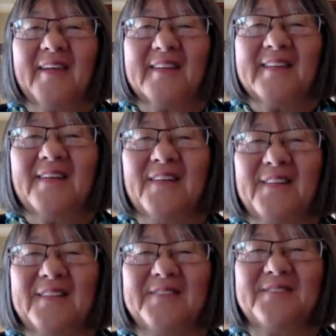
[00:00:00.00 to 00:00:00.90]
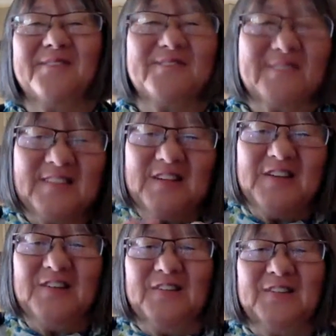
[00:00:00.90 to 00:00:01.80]
So, to
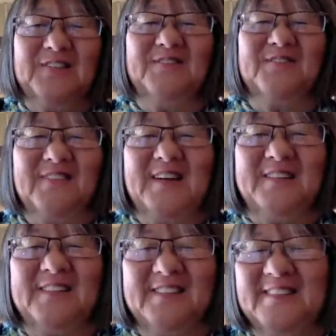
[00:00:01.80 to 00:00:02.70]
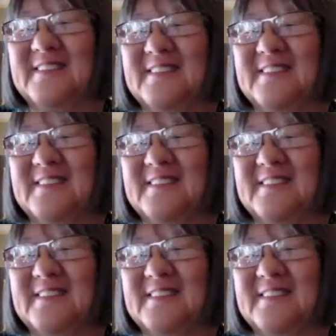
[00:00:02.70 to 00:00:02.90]
you, Rachel.